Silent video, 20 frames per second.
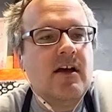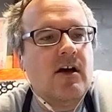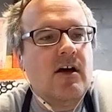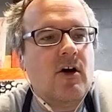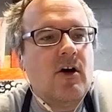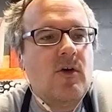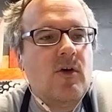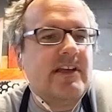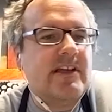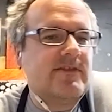
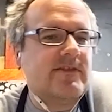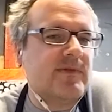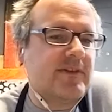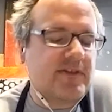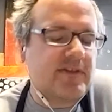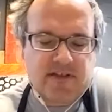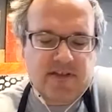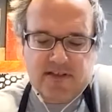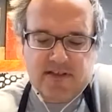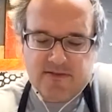always with
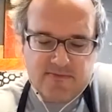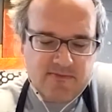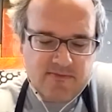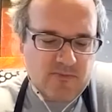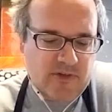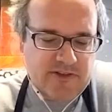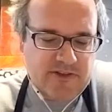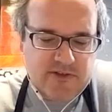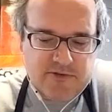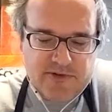the
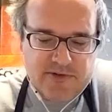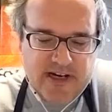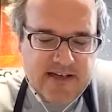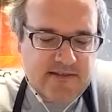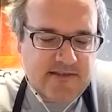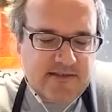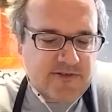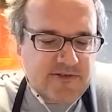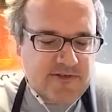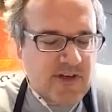with the
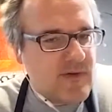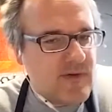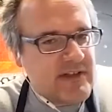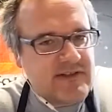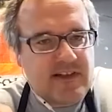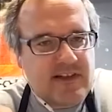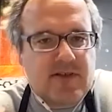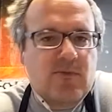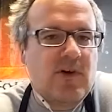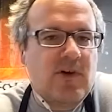grants there's
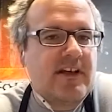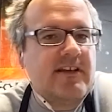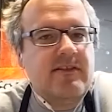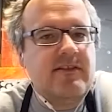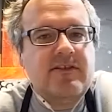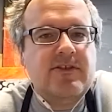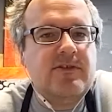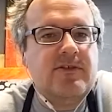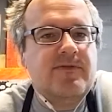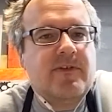always like what can
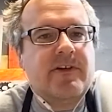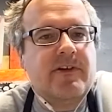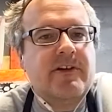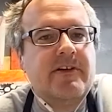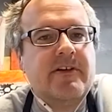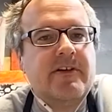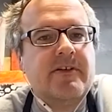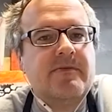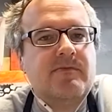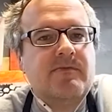you do for
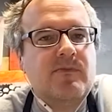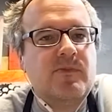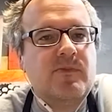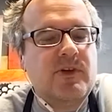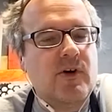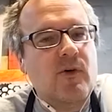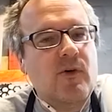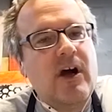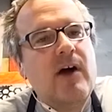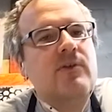your you
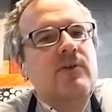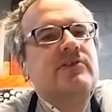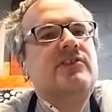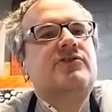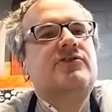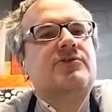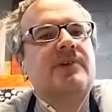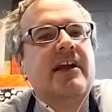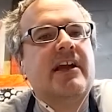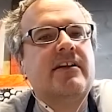know how is
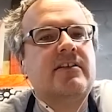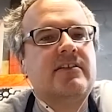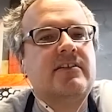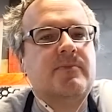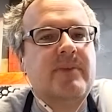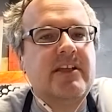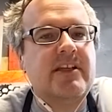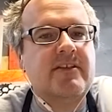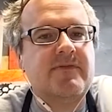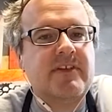this grant going to
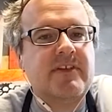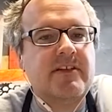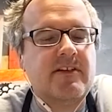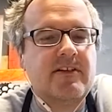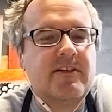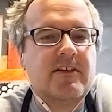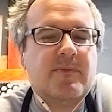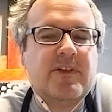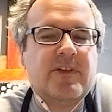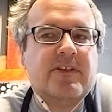benefit
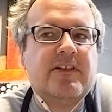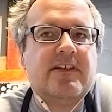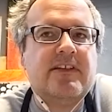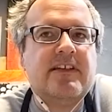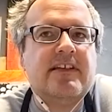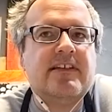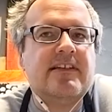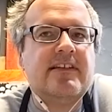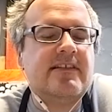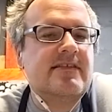our
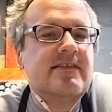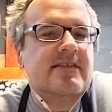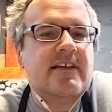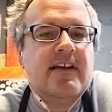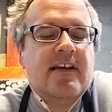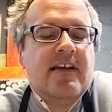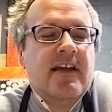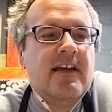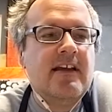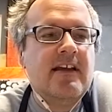community and it's
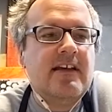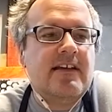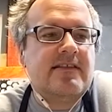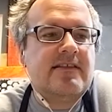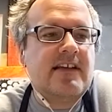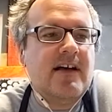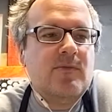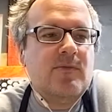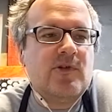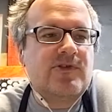it's
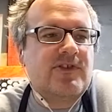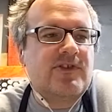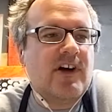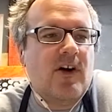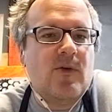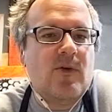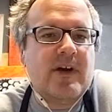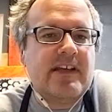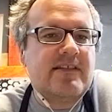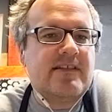almost
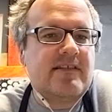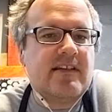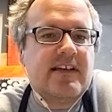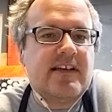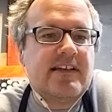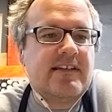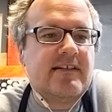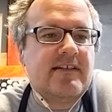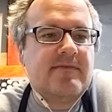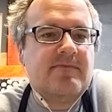always
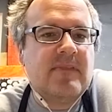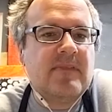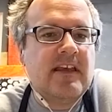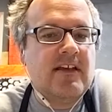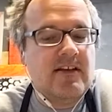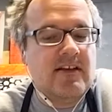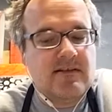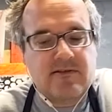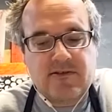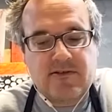like
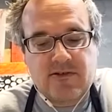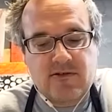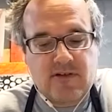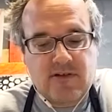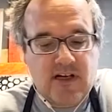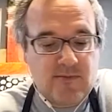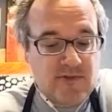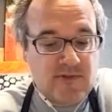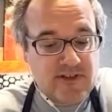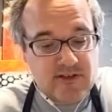you know
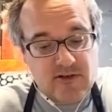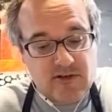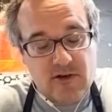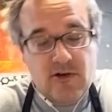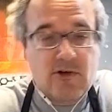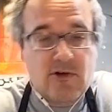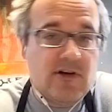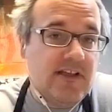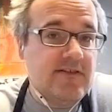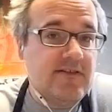i'm going to
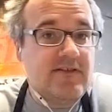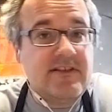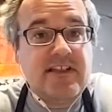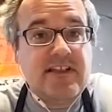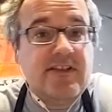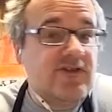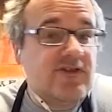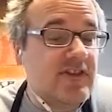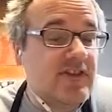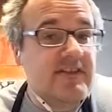go and
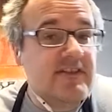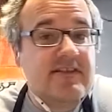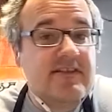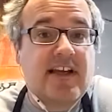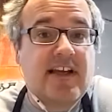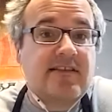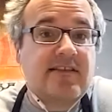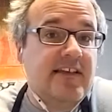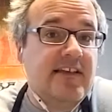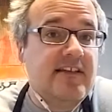teach this
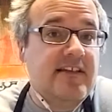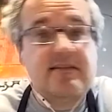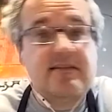technique